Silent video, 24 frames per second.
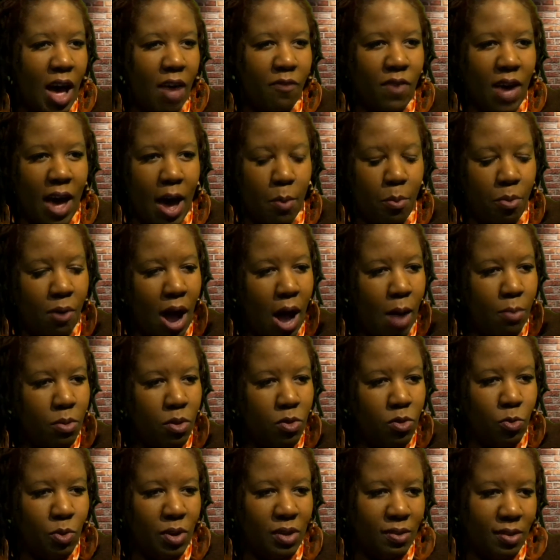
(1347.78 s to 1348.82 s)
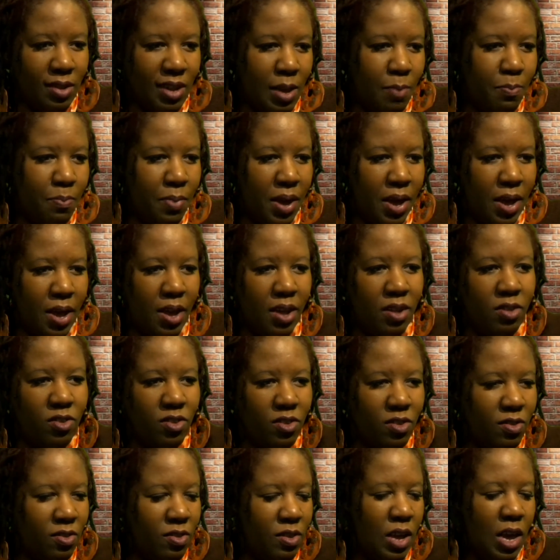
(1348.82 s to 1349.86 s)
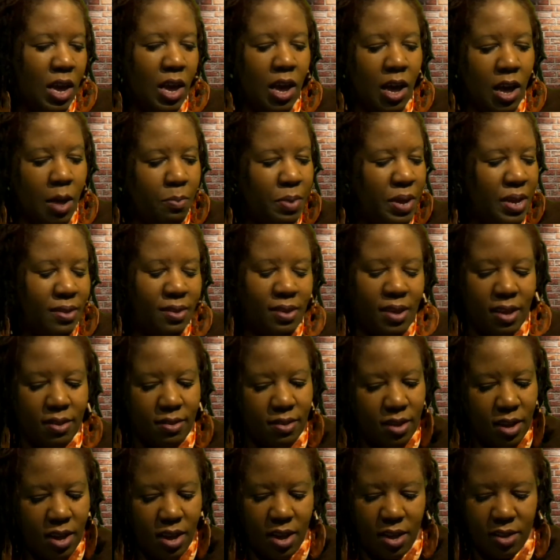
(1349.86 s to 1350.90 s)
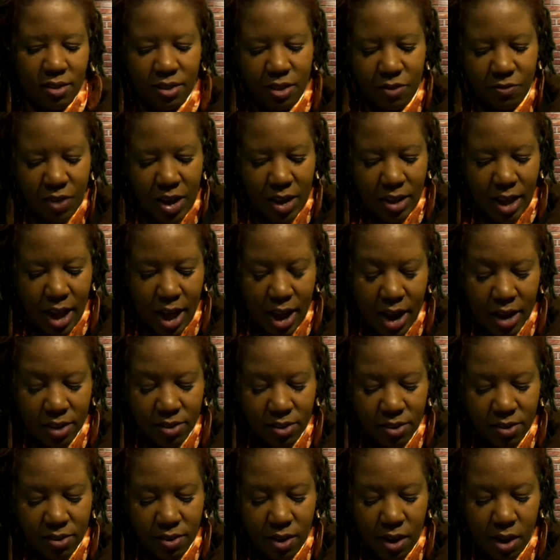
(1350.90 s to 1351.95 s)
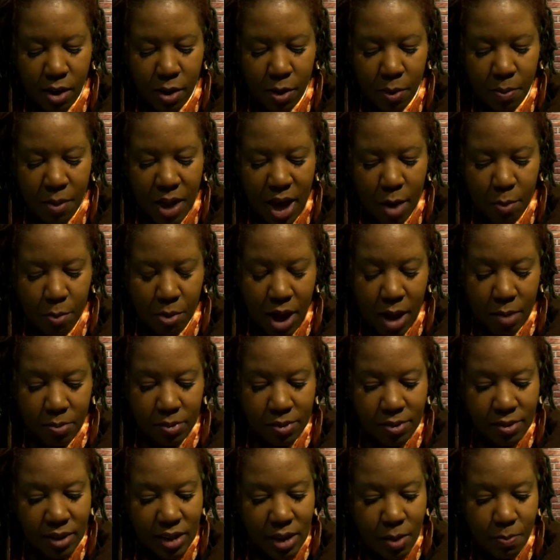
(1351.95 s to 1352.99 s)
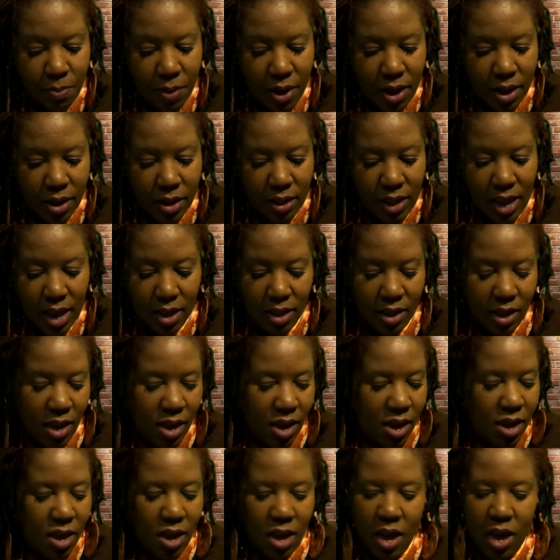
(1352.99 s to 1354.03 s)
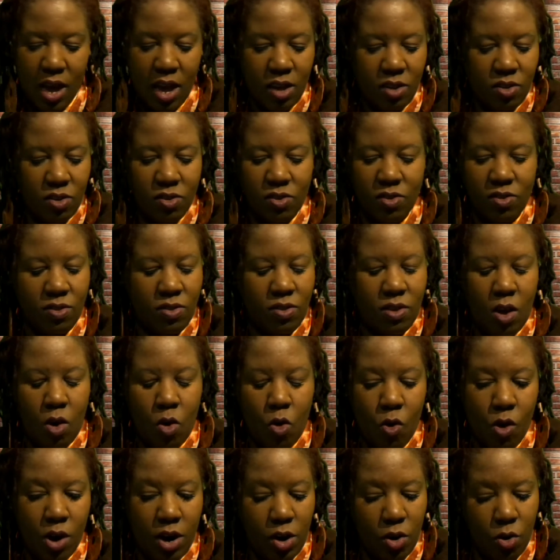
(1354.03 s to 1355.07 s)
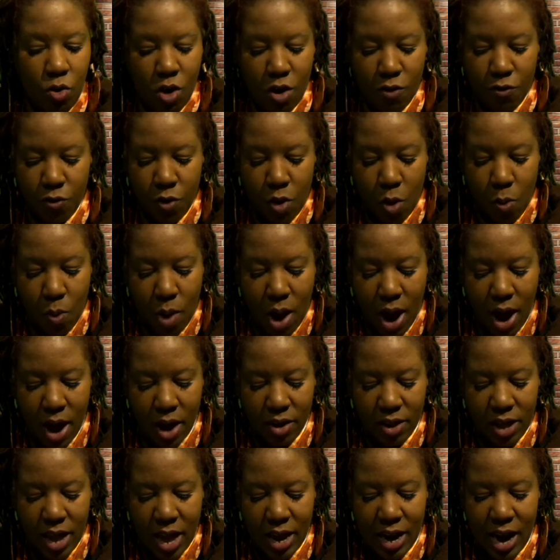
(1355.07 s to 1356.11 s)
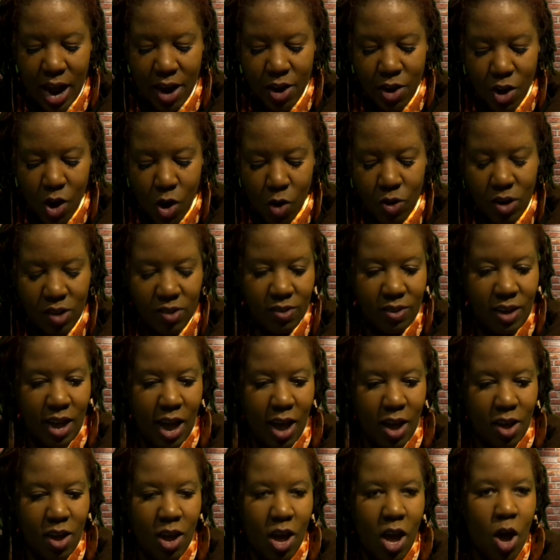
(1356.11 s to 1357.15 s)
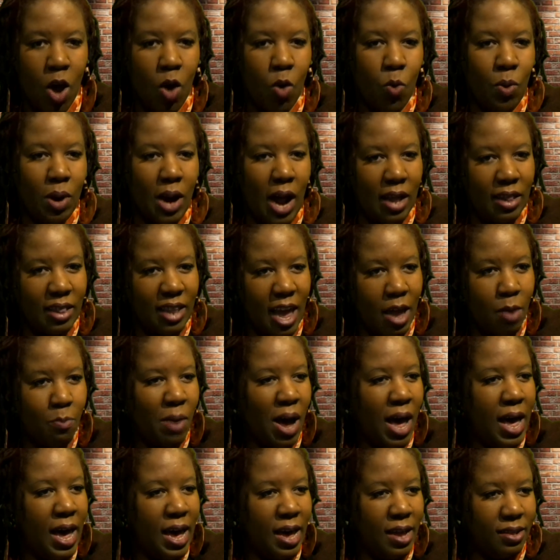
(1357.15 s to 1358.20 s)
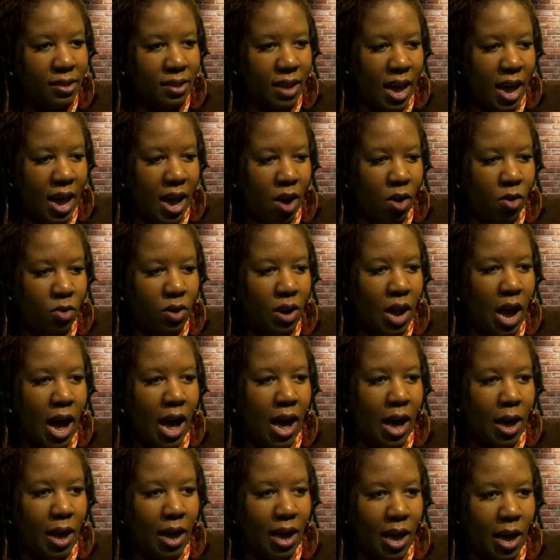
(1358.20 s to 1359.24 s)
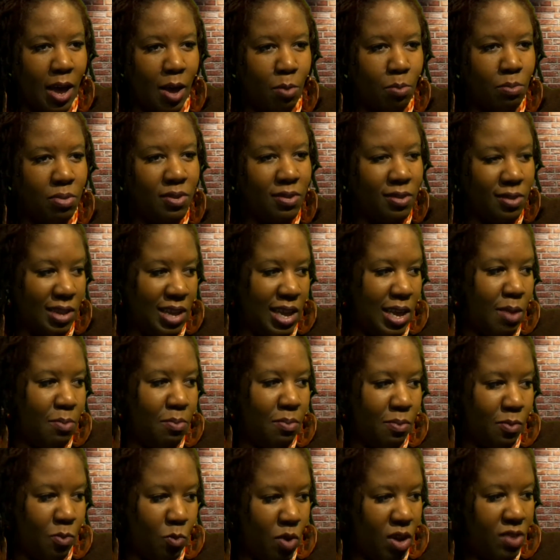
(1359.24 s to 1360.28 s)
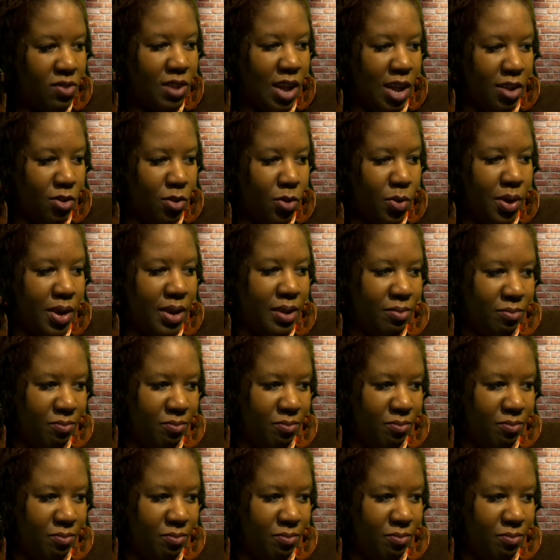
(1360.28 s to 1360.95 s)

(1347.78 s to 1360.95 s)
I've had problems with sleeping, just PTSD and stuff like that. I just had problems sleeping lately, just on and off for a while, and I noticed that when I lay my head down, I am asleep once I do it.